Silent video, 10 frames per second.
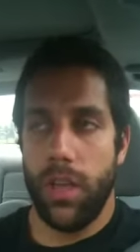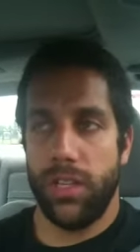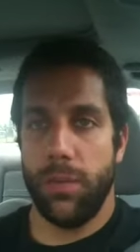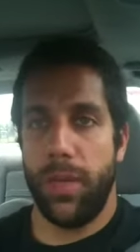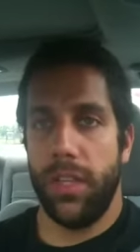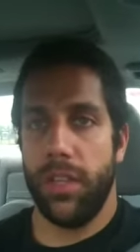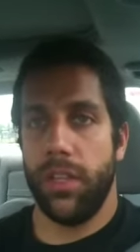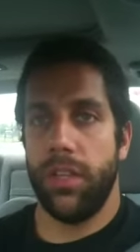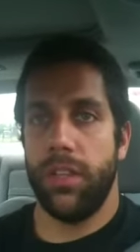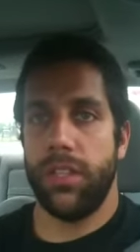is to be in
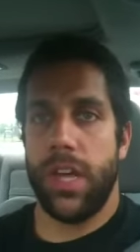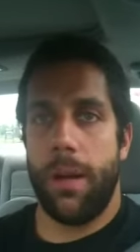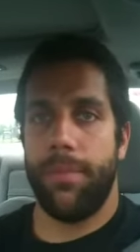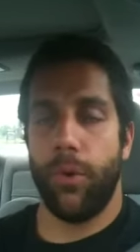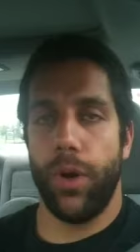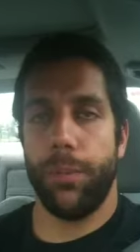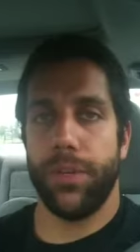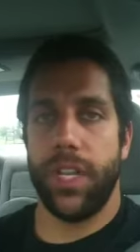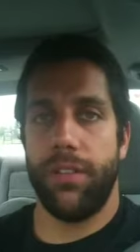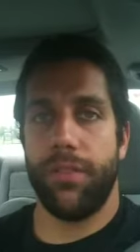the, the top
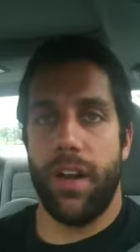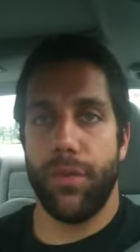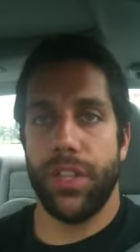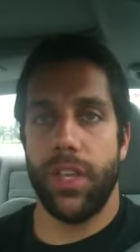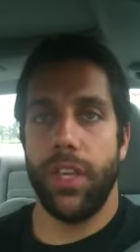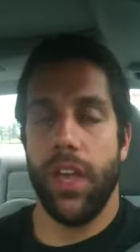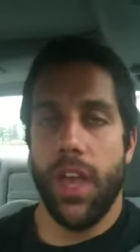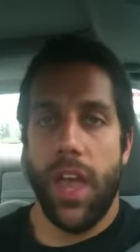40% for everything,